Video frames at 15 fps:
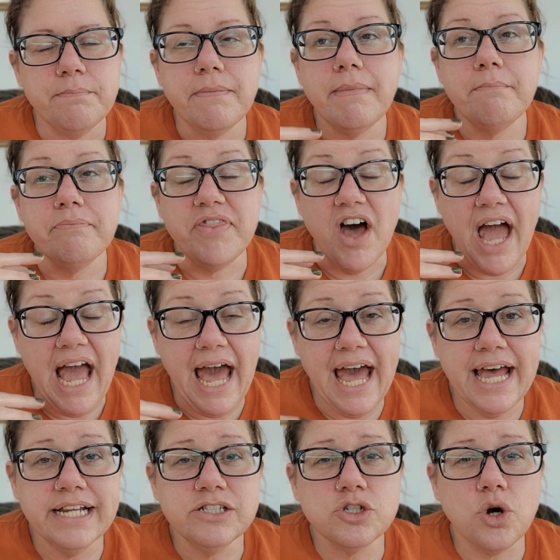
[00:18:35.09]
The
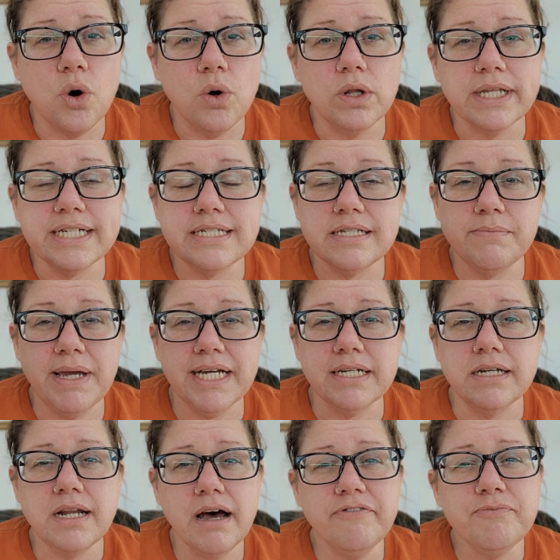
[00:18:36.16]
end goal is to make
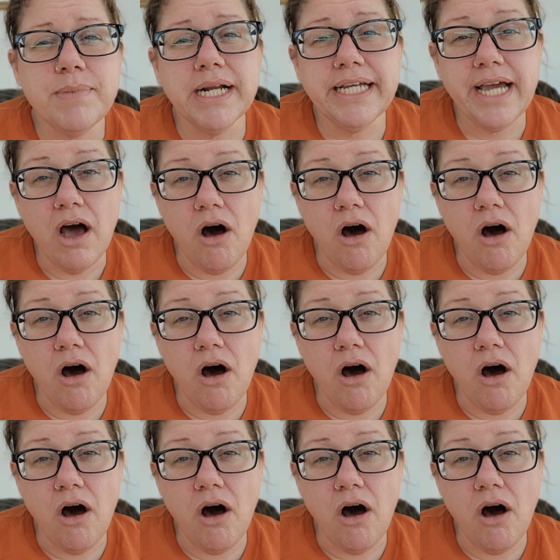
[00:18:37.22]
enough money